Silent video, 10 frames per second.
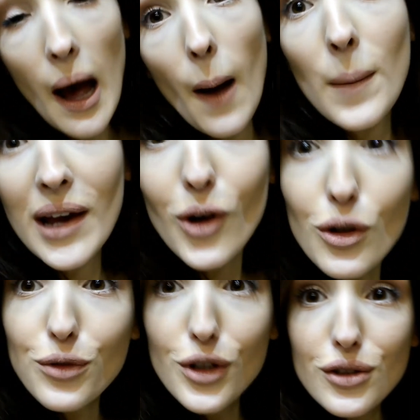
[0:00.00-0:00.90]
My goal
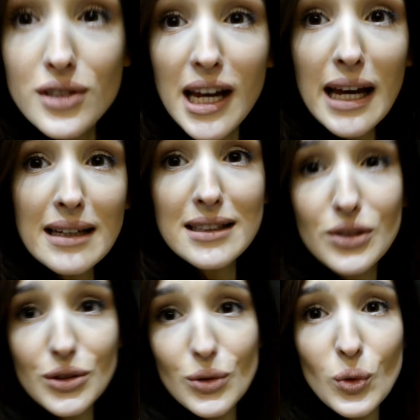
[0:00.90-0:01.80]
for today is
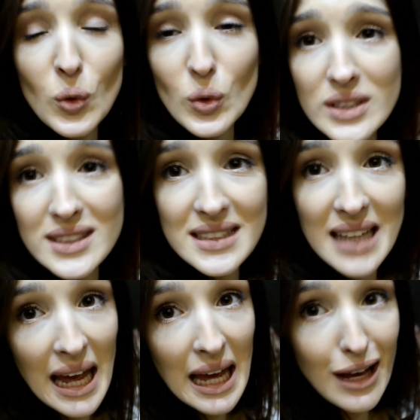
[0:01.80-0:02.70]
to
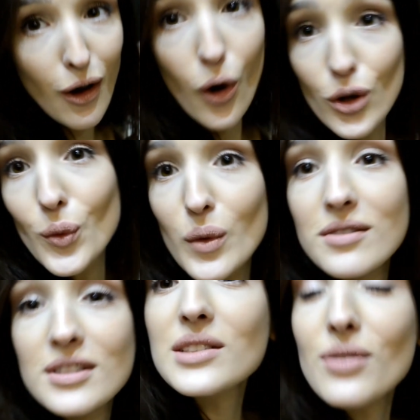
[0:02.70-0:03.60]
stay on with
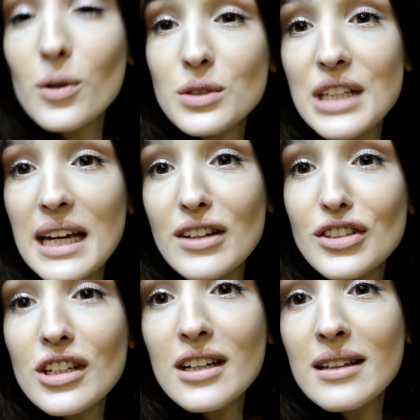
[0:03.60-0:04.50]
this
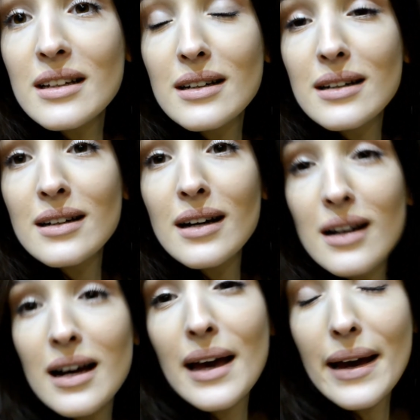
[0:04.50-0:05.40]
foundation
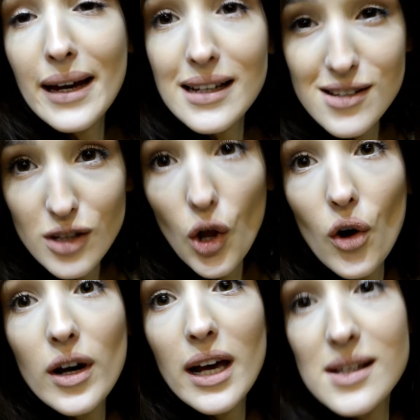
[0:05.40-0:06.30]
as
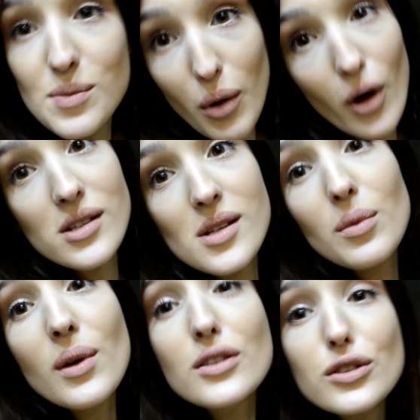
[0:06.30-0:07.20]
long as
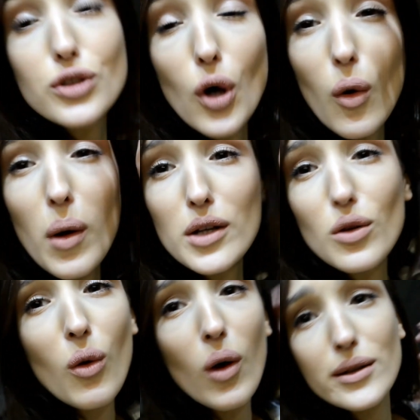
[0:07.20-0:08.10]
possible, so I
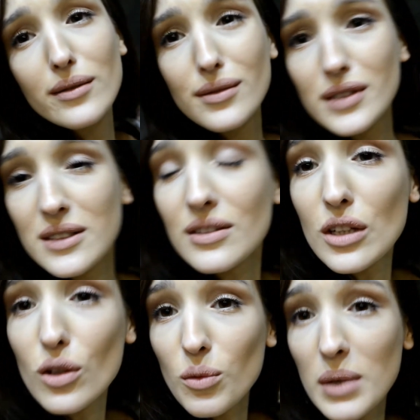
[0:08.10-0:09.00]
don't want this video
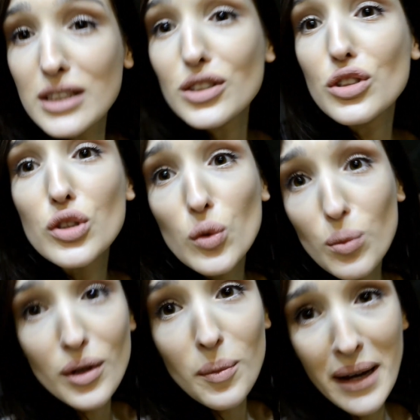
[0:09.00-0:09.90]
to be
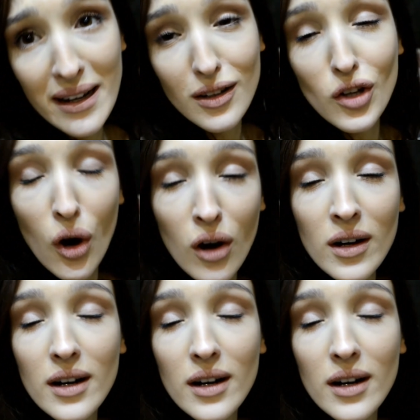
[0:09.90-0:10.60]
super mega long.